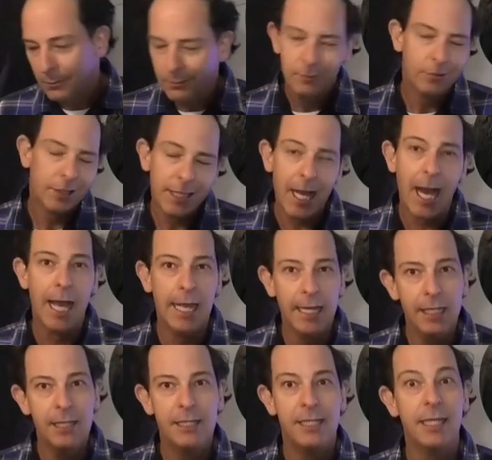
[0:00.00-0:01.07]

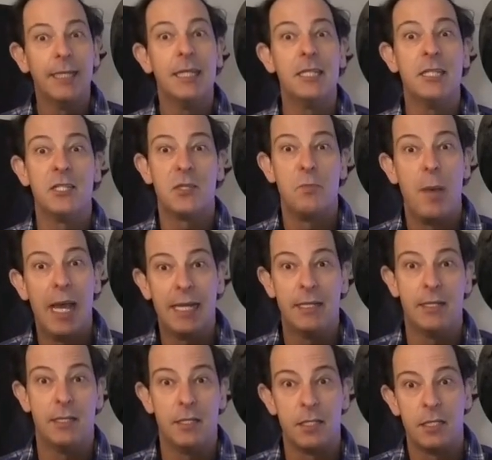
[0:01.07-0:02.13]
today, diligence
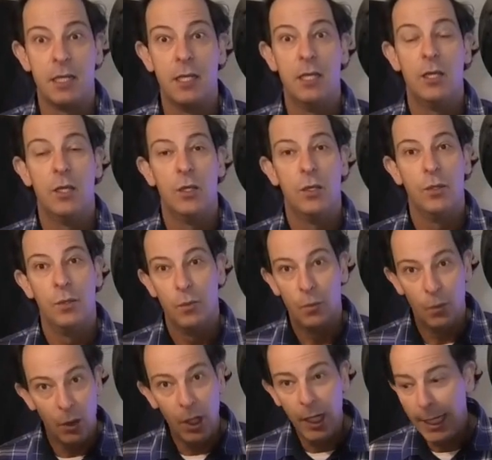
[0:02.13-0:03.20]
matters.
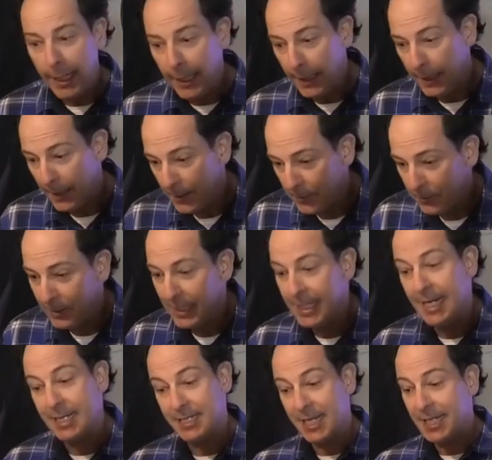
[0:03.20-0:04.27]
Why? Well, in
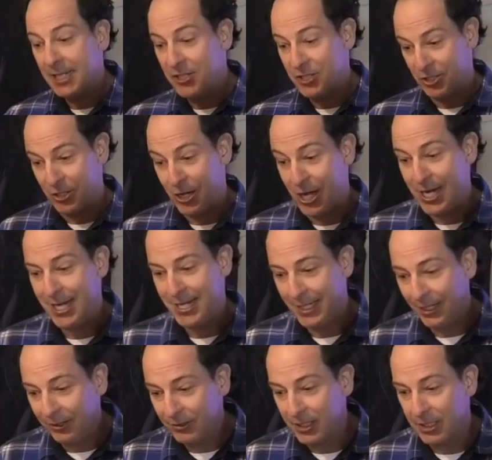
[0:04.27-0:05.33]
our second slide, it
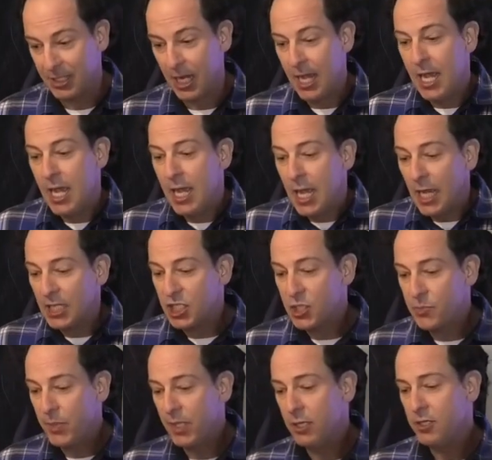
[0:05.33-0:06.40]
tells us a
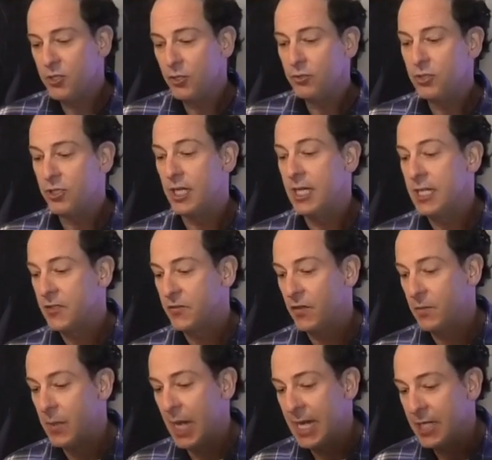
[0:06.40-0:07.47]
spiritual
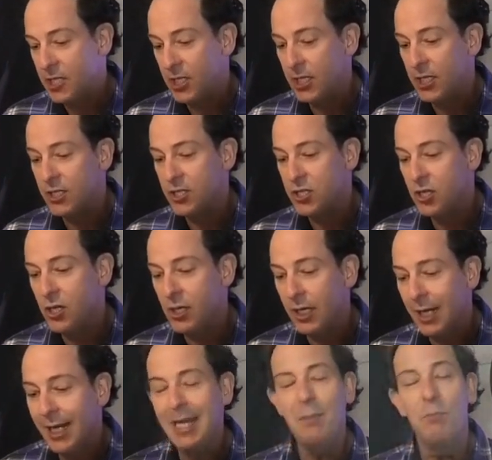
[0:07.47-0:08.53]
transformation is not
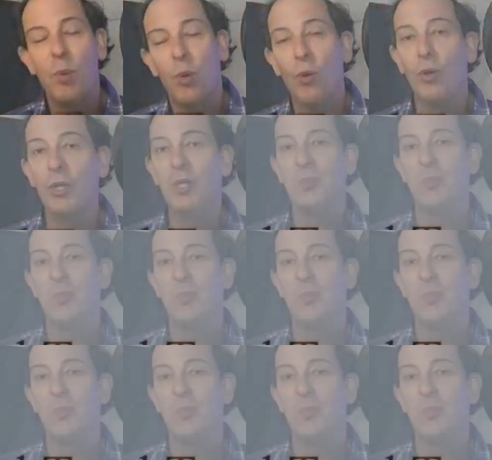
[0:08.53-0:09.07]
an important